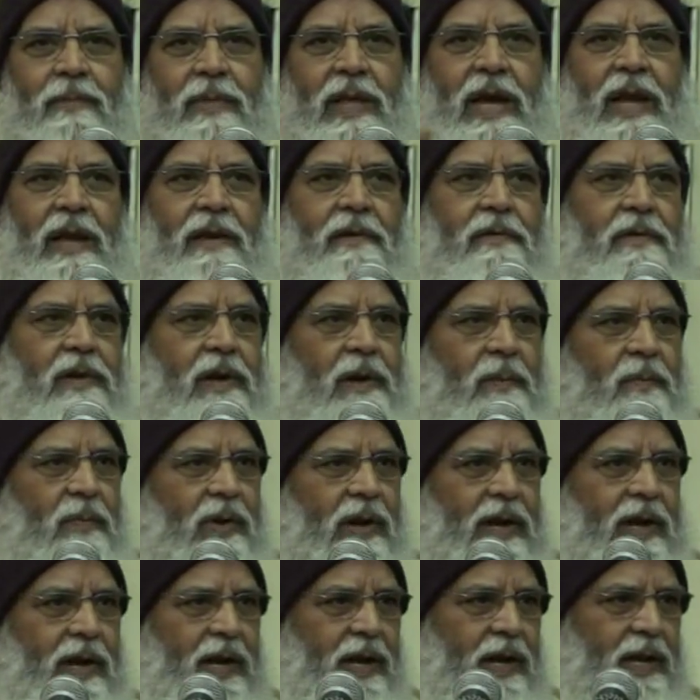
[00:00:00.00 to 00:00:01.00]
I
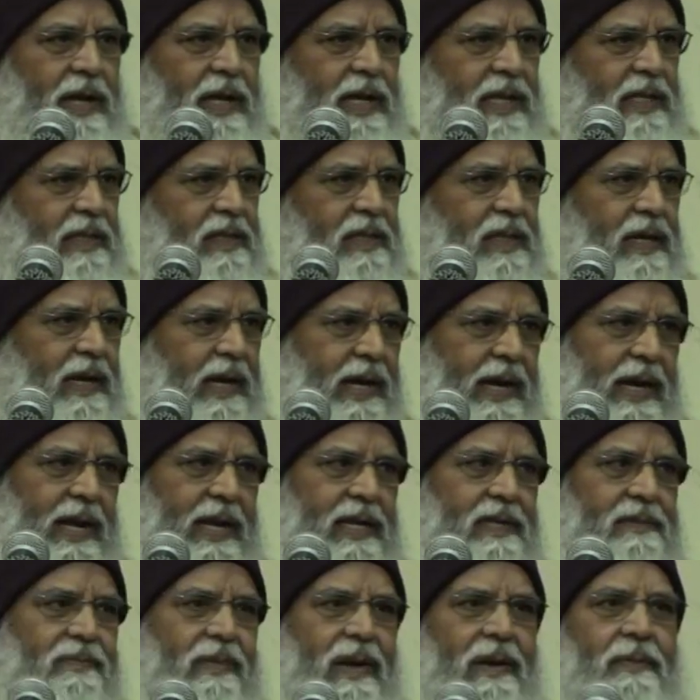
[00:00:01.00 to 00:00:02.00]
completed in three
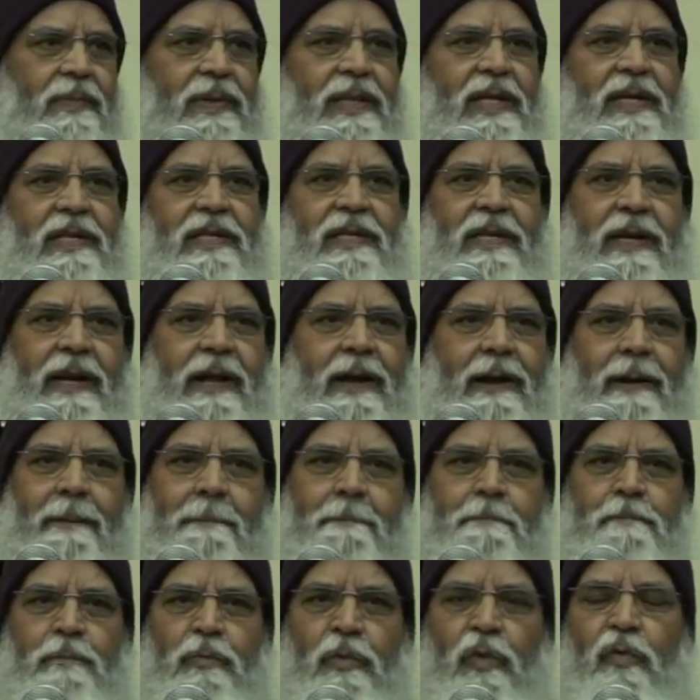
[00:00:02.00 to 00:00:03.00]
days my pradakshina,
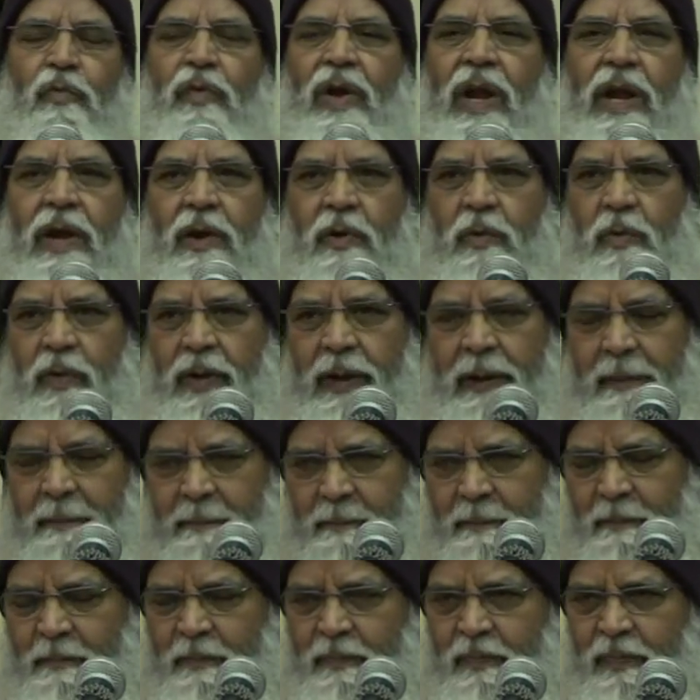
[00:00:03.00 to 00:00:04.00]
went to
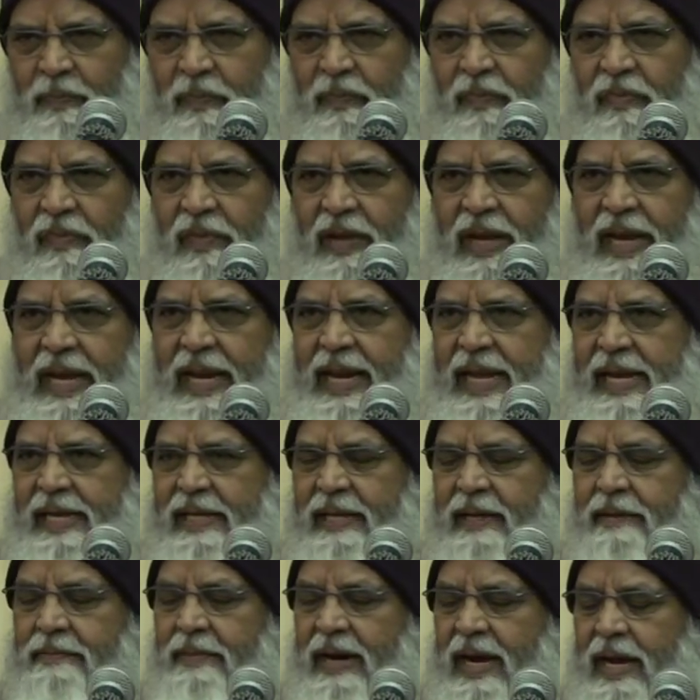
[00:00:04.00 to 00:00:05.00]
him, and I
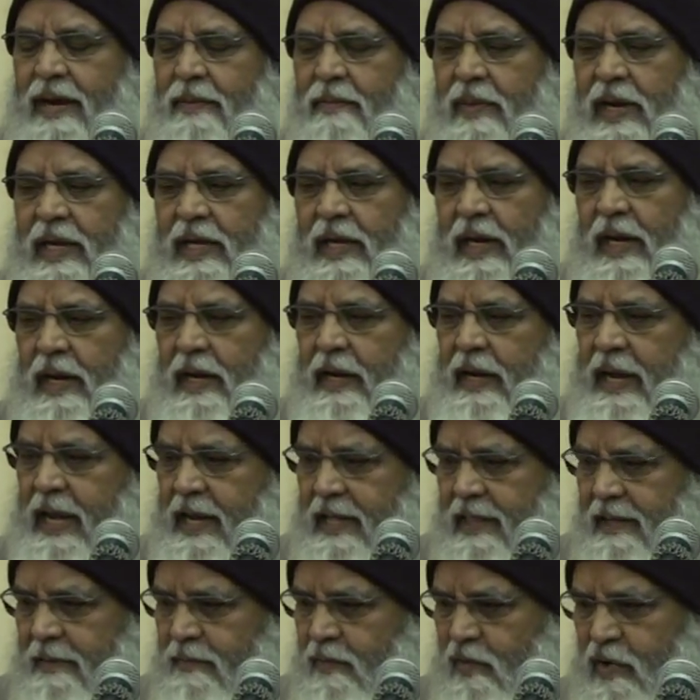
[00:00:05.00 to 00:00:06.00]
said, Mahatmaji,
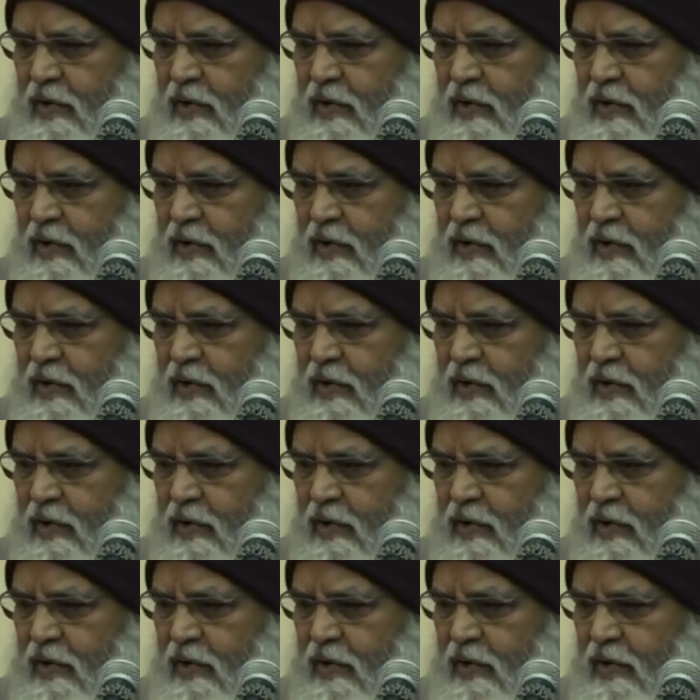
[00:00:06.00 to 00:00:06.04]
take the